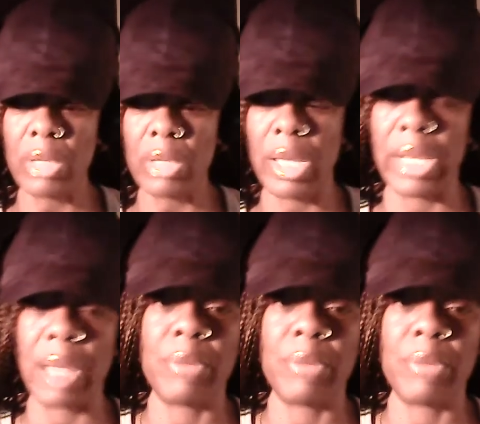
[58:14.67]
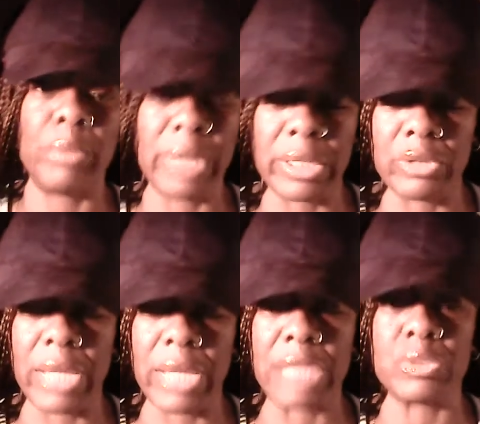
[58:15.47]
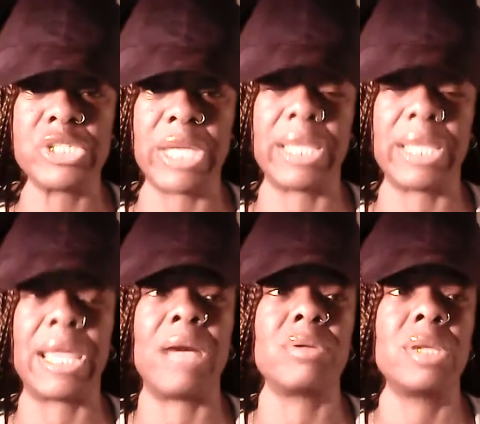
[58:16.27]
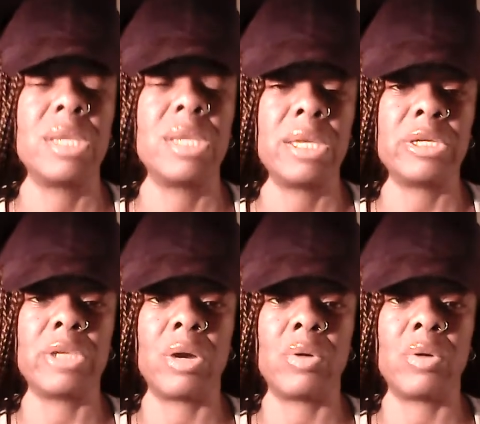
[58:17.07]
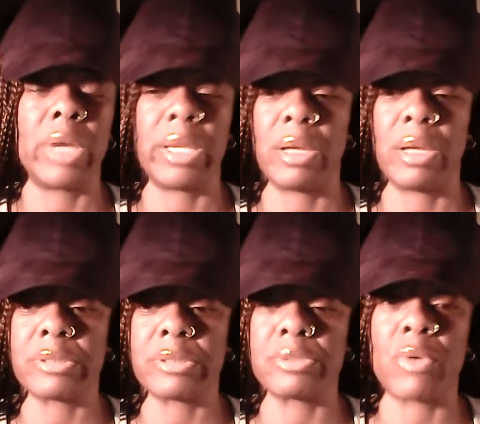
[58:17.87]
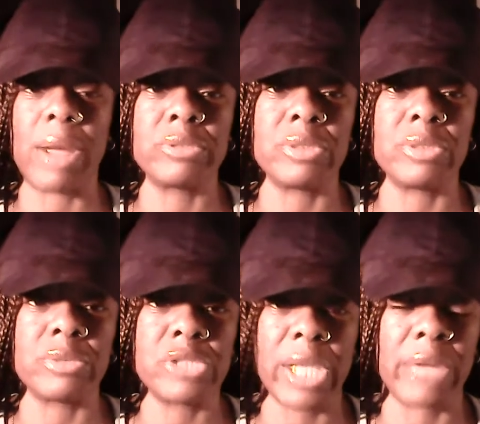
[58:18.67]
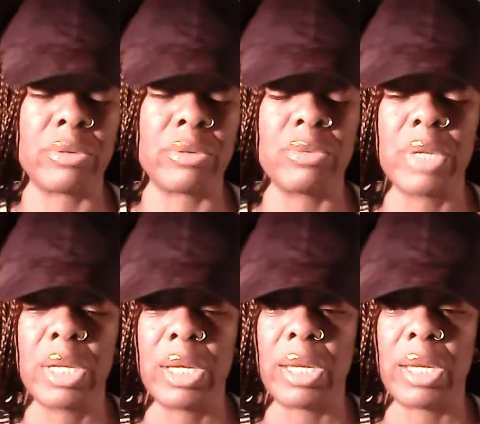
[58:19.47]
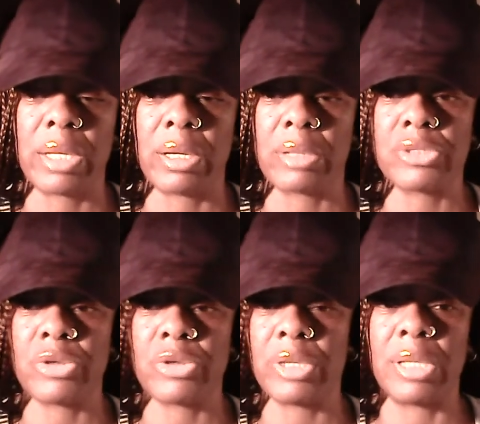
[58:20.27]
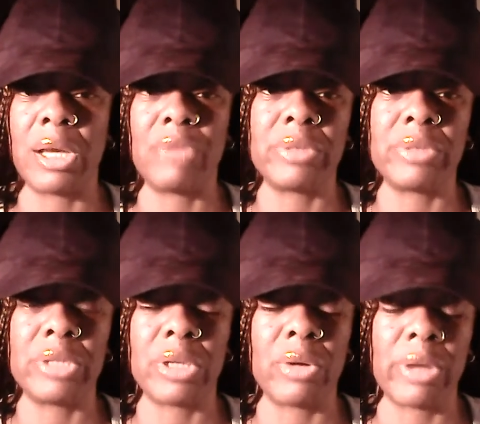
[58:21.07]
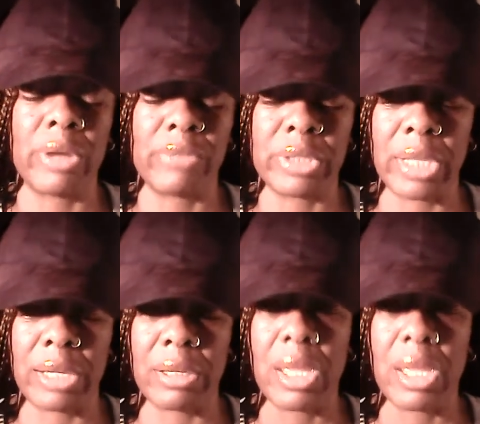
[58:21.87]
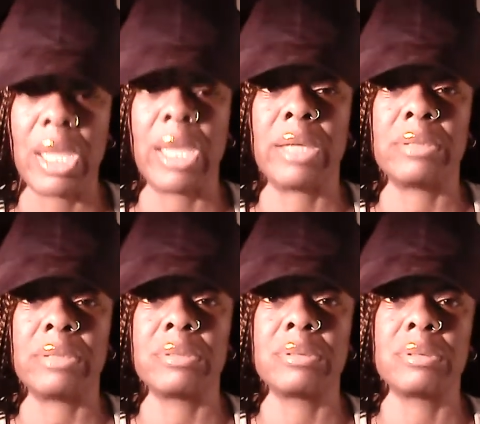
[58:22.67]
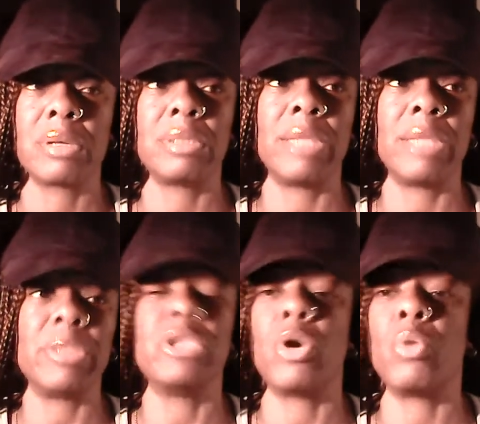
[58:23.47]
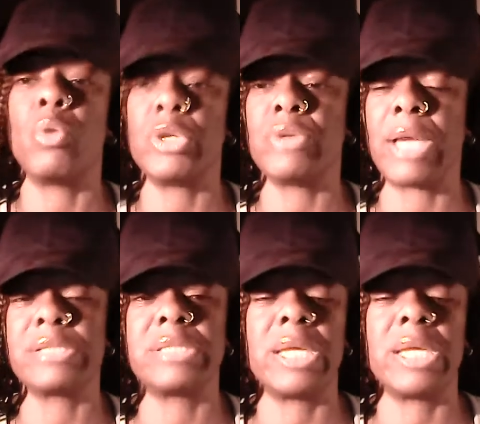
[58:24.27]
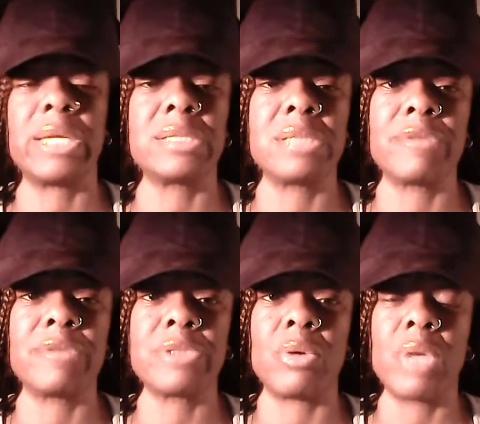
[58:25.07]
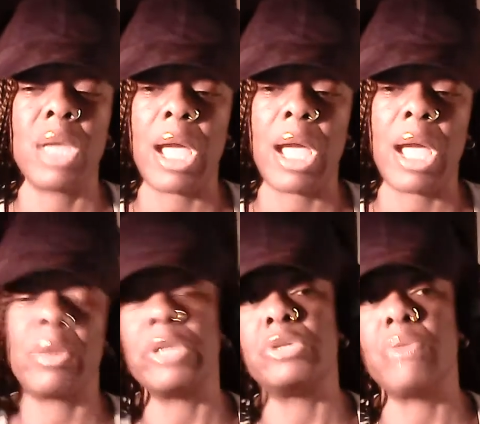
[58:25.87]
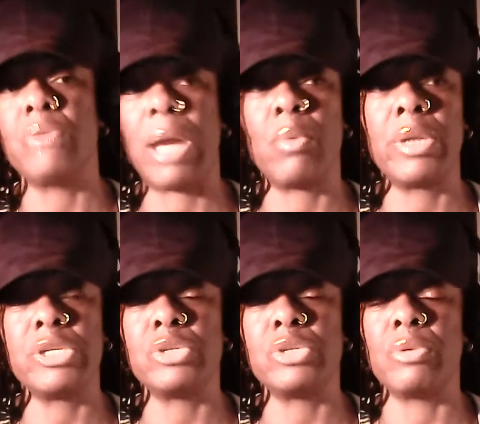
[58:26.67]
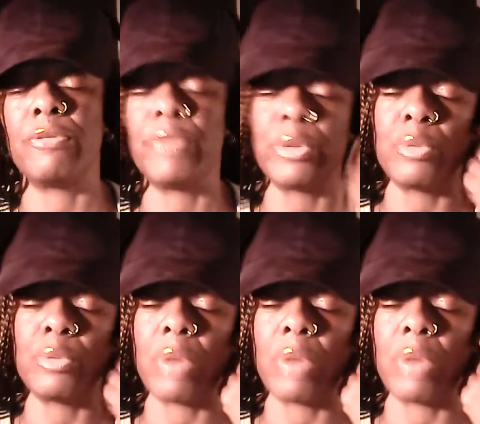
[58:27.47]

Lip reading: and I'm hoping that you guys will check it out. And subscribe to the channel and show your love and everything, and let me know what you guys think and stuff. So I wanted to do a few